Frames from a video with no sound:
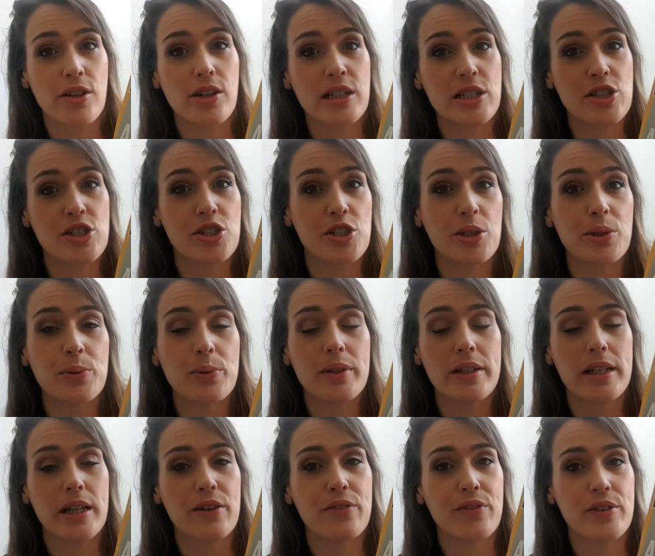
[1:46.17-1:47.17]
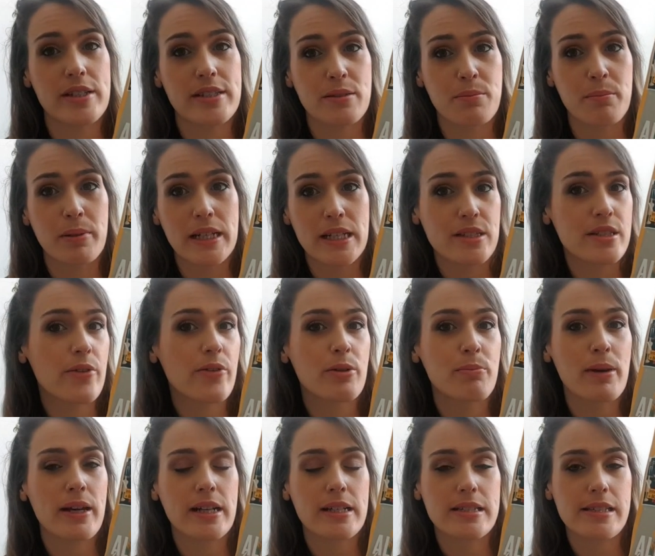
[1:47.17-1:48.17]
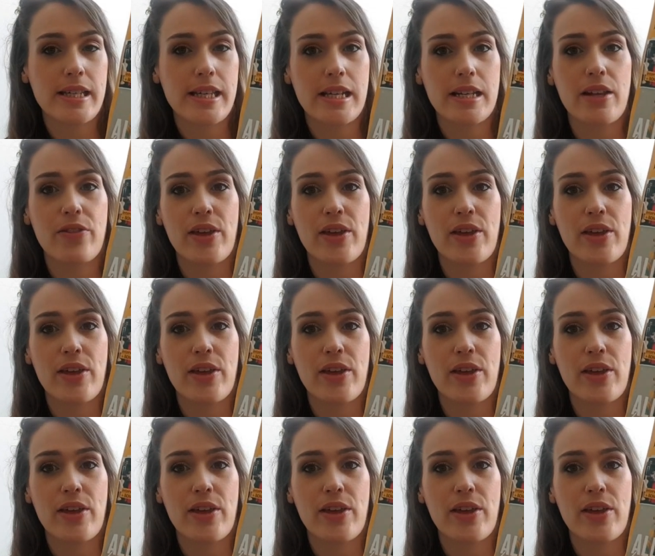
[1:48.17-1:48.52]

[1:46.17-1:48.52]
I do love Simply Sewing magazine.